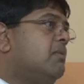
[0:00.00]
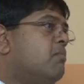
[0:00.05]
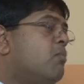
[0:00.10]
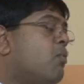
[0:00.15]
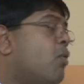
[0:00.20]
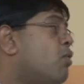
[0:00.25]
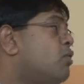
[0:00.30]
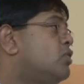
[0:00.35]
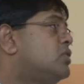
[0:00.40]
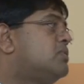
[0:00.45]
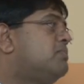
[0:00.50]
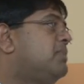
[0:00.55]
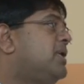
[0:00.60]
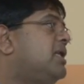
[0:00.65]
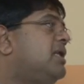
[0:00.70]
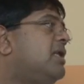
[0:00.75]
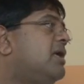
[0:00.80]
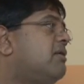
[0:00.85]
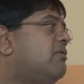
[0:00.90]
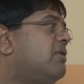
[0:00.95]
most
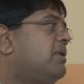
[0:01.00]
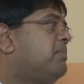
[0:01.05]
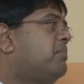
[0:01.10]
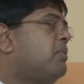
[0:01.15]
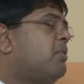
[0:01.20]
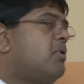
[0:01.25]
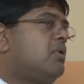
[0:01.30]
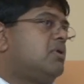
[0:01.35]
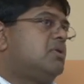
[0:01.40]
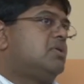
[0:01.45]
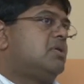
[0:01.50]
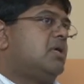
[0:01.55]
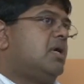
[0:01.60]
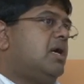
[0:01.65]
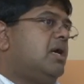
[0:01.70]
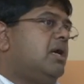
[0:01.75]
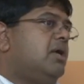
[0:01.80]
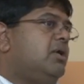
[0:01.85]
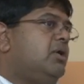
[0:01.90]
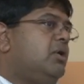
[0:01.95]
media reports,
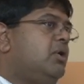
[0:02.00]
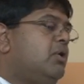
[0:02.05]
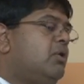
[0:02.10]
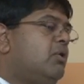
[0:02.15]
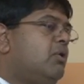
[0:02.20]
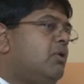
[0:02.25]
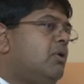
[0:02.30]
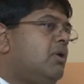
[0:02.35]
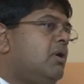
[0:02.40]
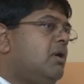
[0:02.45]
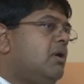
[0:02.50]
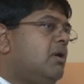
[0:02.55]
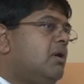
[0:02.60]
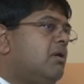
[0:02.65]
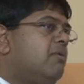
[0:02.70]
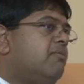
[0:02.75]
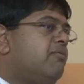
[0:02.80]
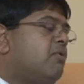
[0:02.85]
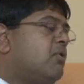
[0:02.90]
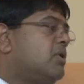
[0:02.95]

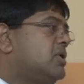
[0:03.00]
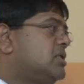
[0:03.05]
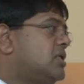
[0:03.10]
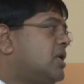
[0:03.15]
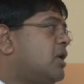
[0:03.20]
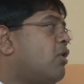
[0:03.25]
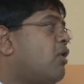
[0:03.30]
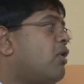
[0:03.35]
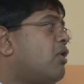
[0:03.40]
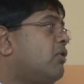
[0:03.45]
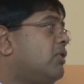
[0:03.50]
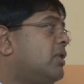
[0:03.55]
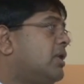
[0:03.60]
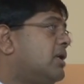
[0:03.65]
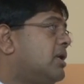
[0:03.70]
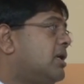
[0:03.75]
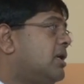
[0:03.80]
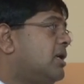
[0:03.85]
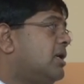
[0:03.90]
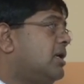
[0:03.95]
focus a lot on
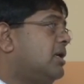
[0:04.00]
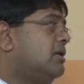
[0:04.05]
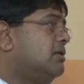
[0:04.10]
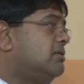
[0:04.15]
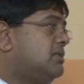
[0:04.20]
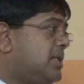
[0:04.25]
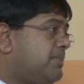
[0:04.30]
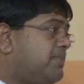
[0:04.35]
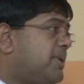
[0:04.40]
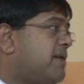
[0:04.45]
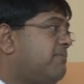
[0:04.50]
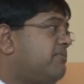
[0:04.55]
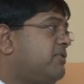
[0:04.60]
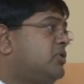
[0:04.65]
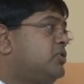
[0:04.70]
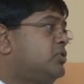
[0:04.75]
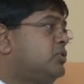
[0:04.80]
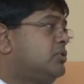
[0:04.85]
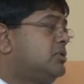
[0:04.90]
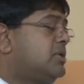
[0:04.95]
the CPF
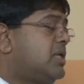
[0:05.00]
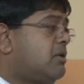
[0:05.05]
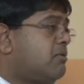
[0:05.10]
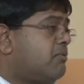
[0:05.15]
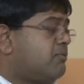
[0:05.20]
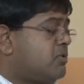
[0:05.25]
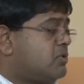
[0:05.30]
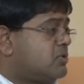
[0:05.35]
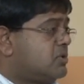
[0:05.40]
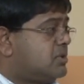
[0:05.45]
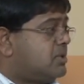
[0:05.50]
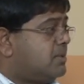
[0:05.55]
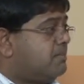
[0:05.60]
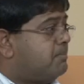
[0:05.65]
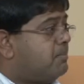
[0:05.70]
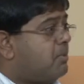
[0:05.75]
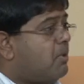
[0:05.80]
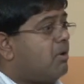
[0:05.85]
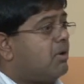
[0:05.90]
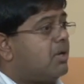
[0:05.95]
issues and of course the
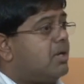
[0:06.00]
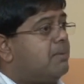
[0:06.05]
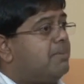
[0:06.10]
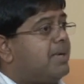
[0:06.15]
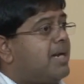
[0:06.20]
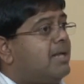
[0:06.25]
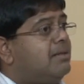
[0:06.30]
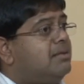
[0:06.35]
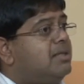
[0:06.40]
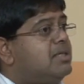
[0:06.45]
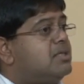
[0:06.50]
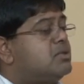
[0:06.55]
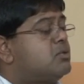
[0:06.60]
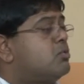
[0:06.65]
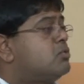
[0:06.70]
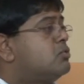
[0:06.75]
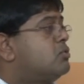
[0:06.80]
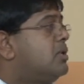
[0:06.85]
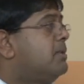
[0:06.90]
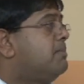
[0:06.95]
blogger. But I think it's
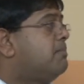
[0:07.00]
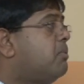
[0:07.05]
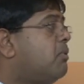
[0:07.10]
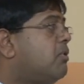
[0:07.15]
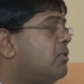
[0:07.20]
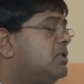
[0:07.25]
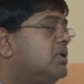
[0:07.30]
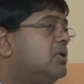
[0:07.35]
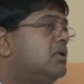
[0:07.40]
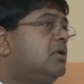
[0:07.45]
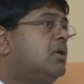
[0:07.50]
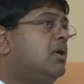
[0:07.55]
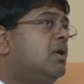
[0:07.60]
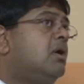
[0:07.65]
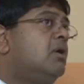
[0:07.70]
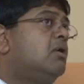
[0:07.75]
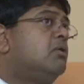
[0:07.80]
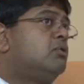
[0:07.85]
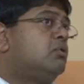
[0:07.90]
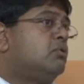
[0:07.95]
also important
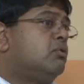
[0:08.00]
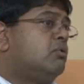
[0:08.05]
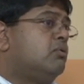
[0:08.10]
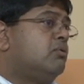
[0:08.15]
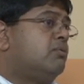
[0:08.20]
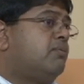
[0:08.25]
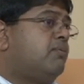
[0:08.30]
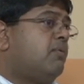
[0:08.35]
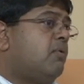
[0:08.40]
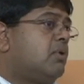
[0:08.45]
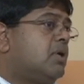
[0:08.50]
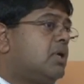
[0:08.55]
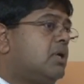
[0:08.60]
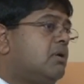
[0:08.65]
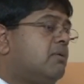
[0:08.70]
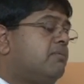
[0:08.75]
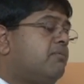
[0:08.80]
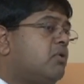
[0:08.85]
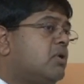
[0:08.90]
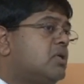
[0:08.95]
to
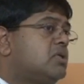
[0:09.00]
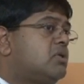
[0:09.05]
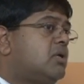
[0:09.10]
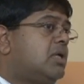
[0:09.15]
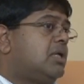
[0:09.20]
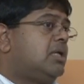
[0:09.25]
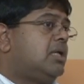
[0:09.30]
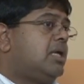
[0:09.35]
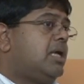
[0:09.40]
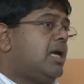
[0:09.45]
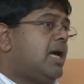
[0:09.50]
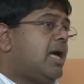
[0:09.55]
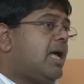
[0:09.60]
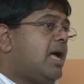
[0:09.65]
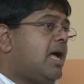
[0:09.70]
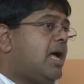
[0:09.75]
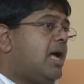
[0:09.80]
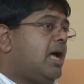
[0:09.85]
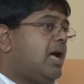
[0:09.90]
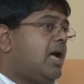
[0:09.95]
focus on the
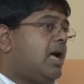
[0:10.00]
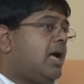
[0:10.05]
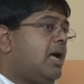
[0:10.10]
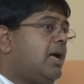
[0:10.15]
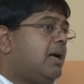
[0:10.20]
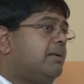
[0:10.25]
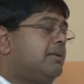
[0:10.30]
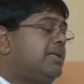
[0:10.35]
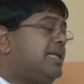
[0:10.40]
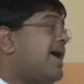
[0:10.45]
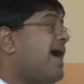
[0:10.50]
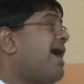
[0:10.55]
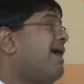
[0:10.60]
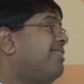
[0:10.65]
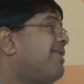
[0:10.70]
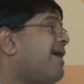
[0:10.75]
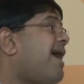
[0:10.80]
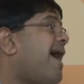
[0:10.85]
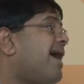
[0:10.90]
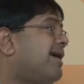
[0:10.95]

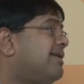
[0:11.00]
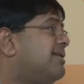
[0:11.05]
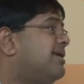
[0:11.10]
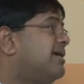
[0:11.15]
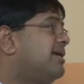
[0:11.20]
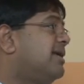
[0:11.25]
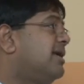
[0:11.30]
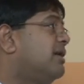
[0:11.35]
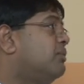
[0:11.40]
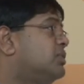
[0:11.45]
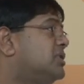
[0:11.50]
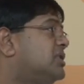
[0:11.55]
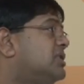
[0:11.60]
other actor here,